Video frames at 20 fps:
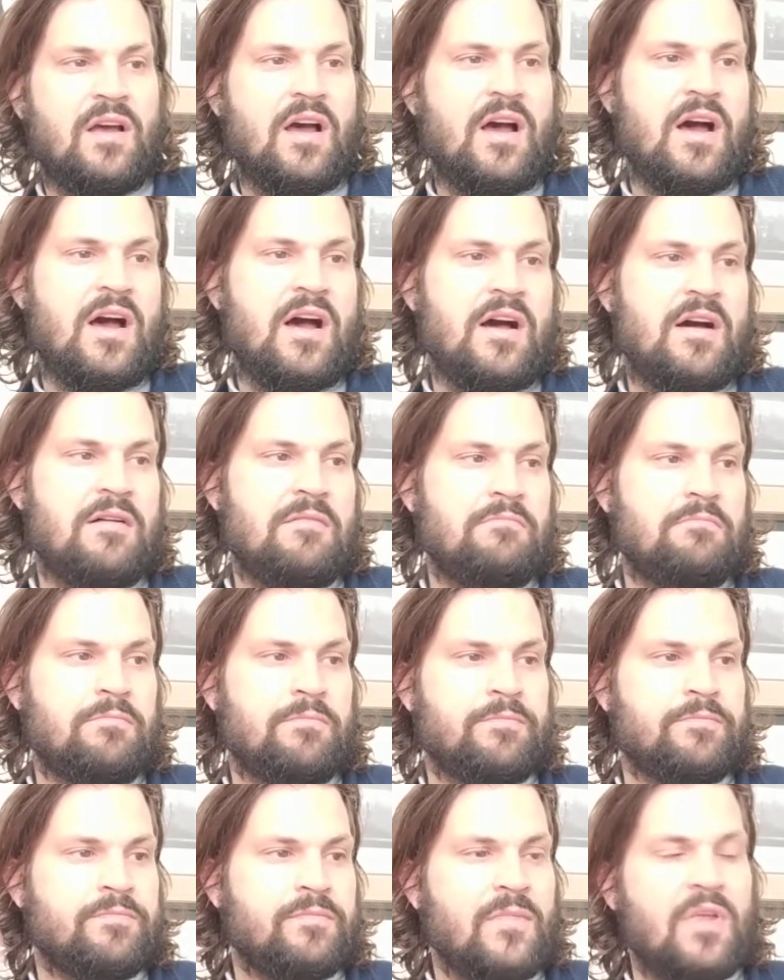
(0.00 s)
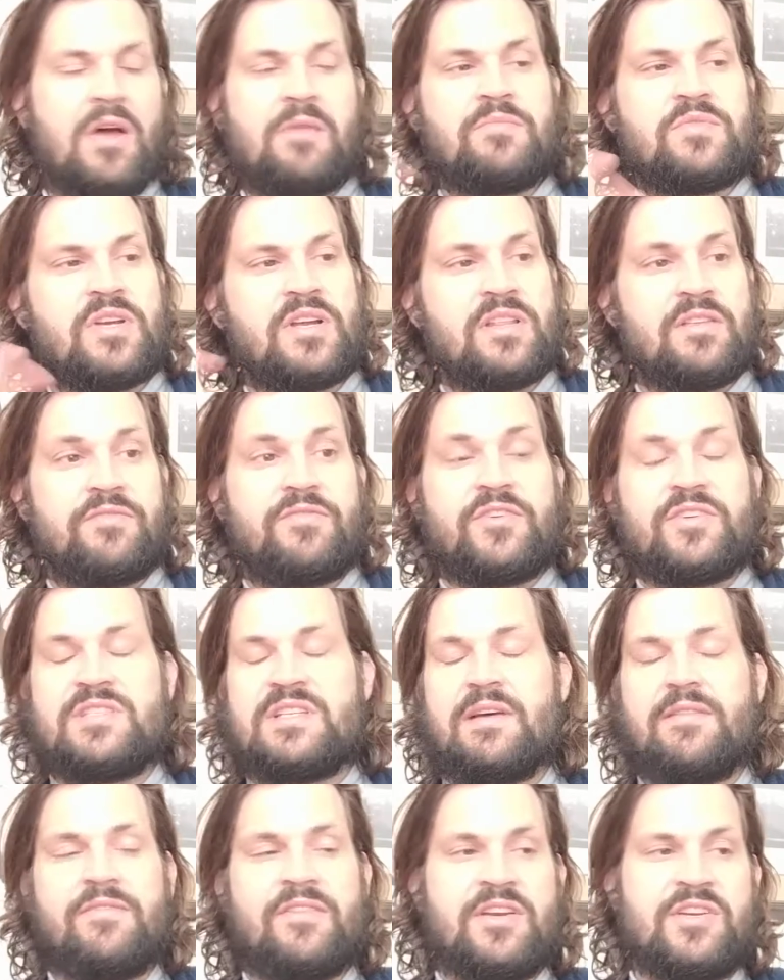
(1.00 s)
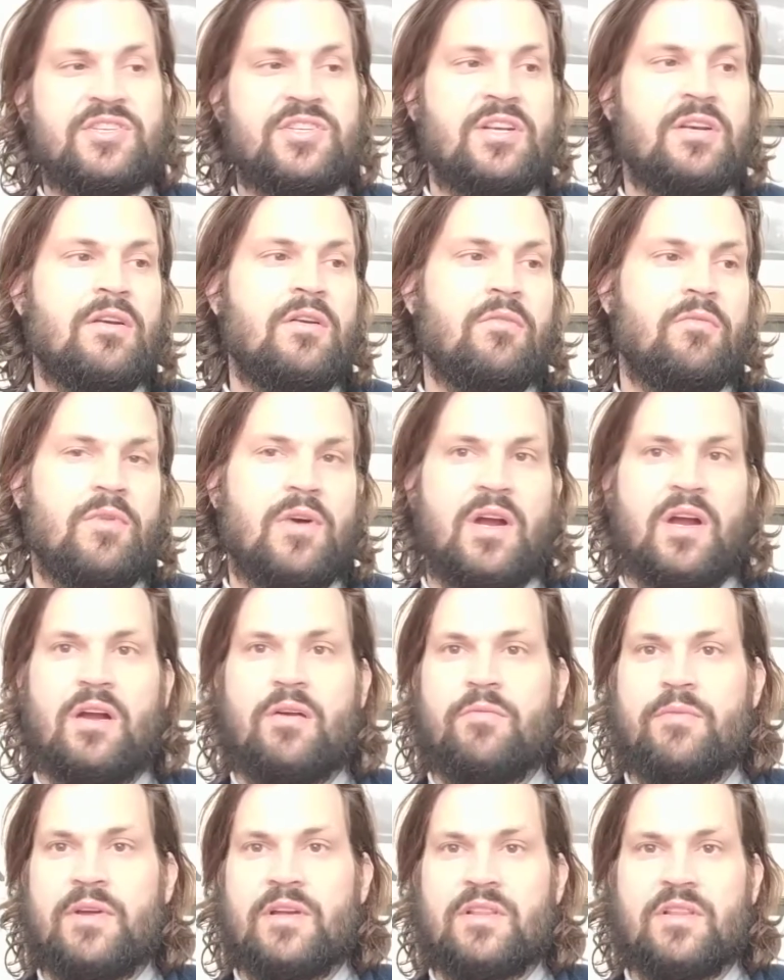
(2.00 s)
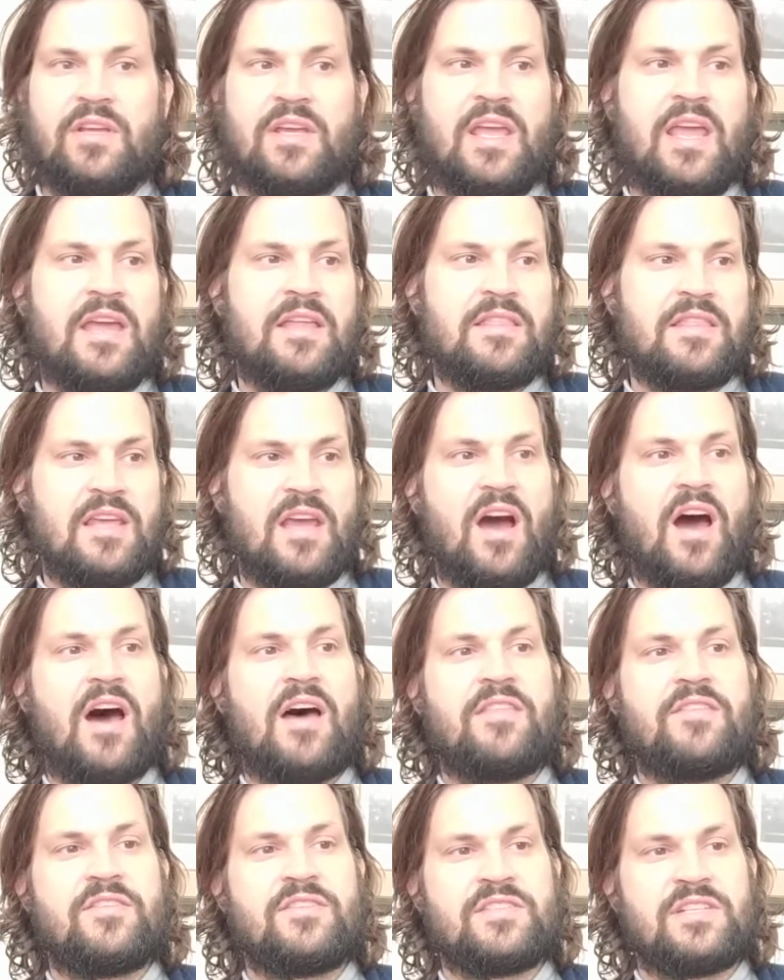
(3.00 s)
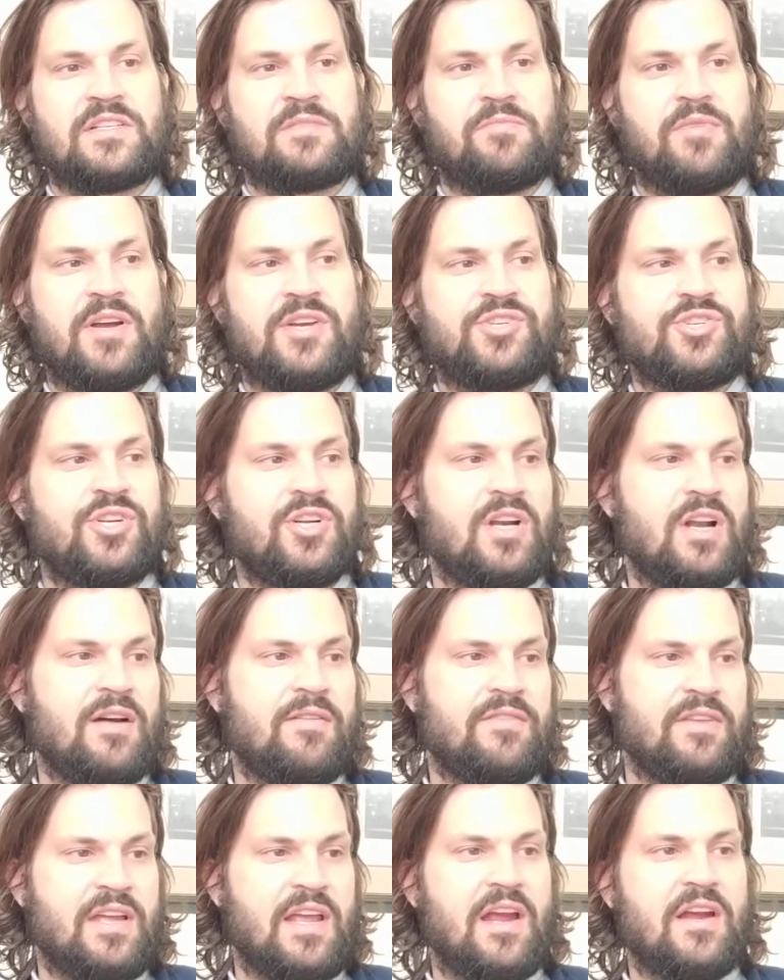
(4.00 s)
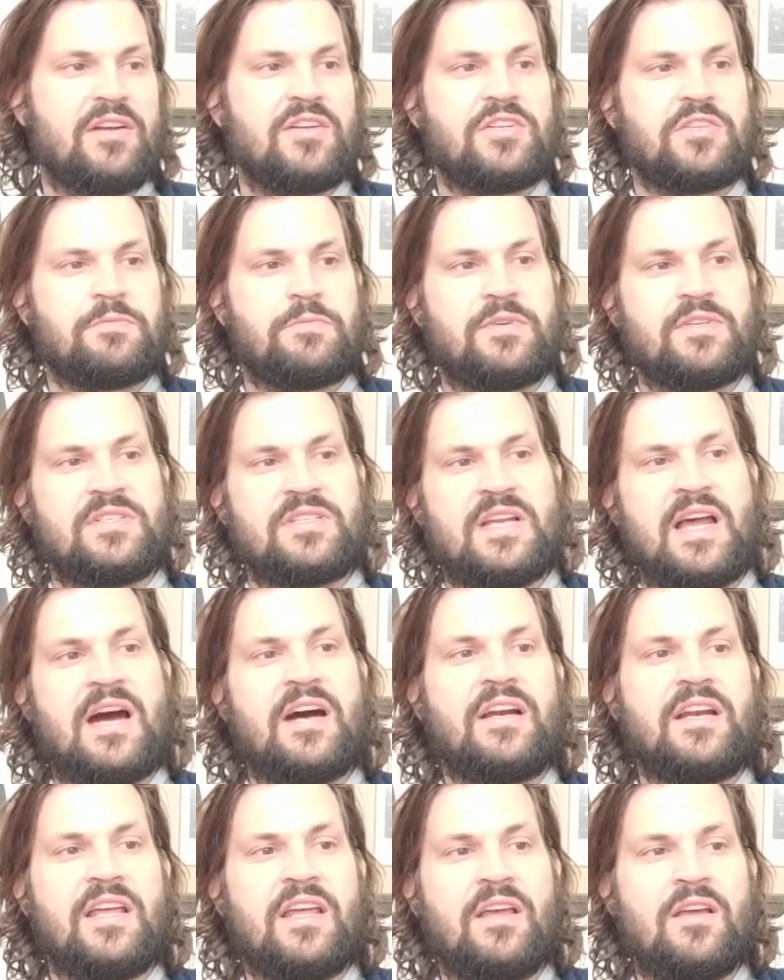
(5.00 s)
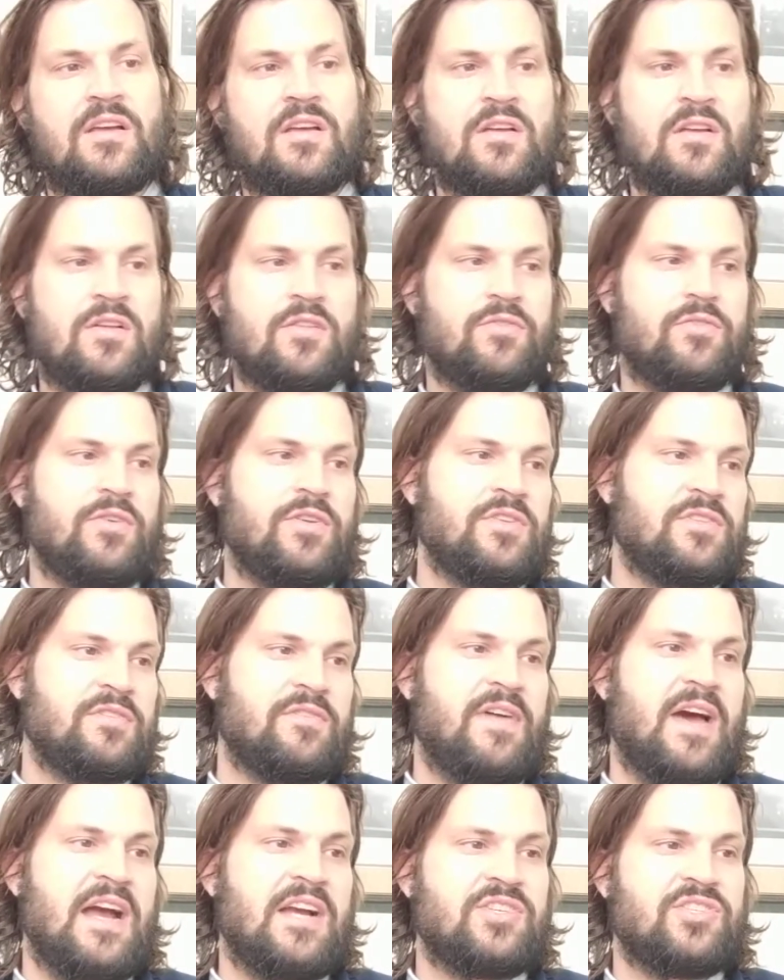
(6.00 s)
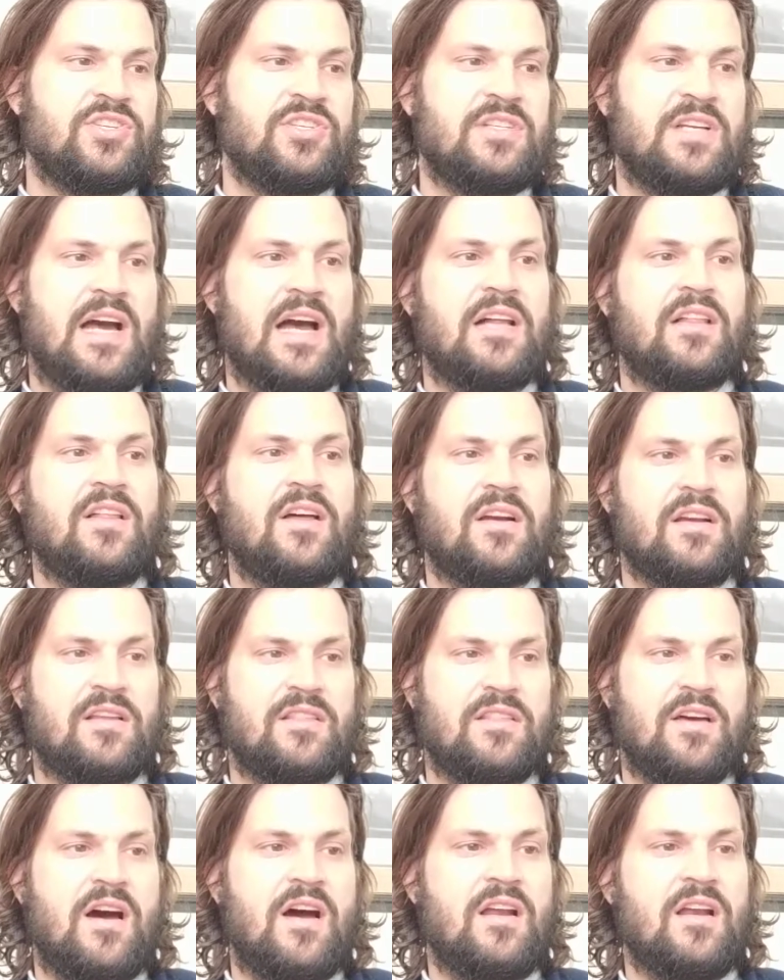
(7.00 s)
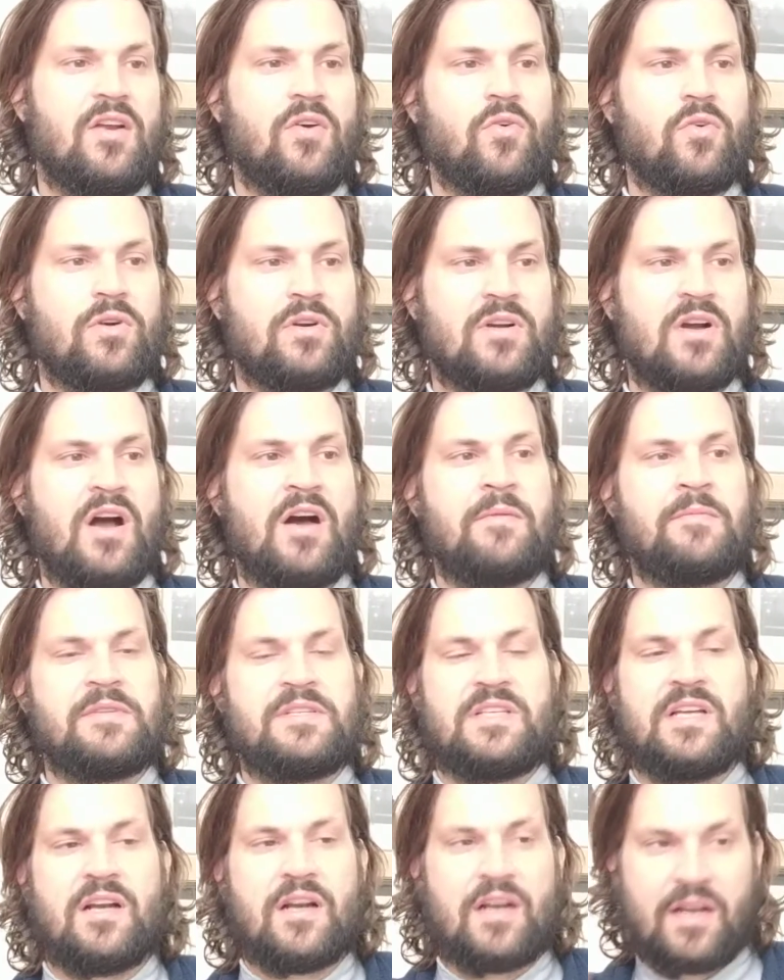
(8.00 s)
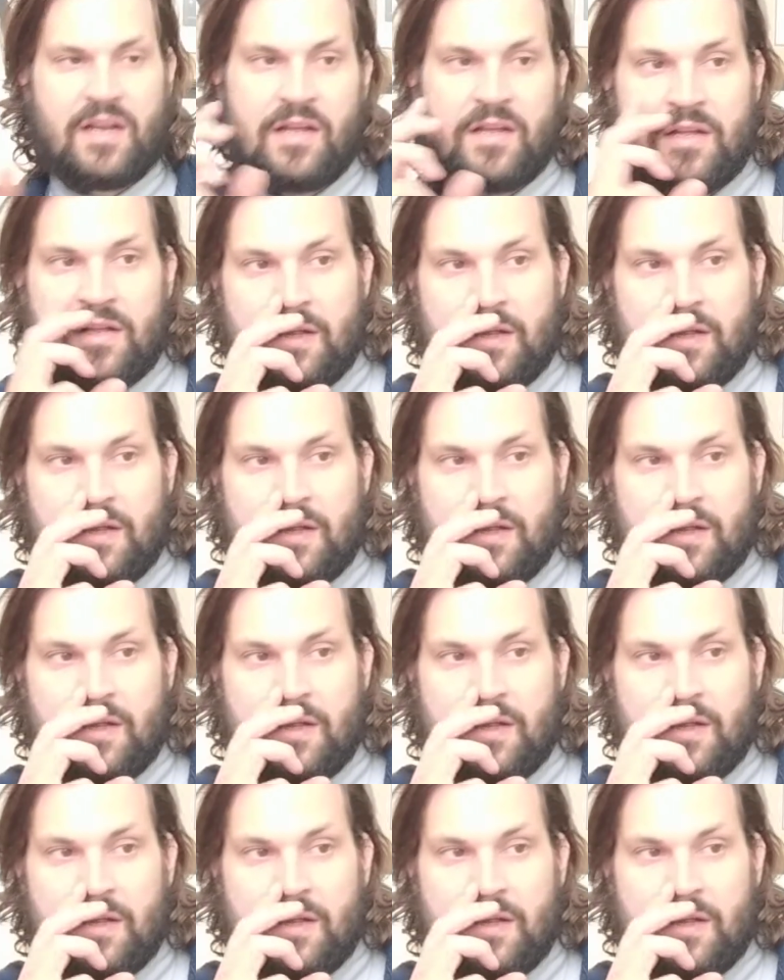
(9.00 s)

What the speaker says: the first definition, where we are looking at the author's expression of a character's personality through use of action, dialogue, thought, or commentary.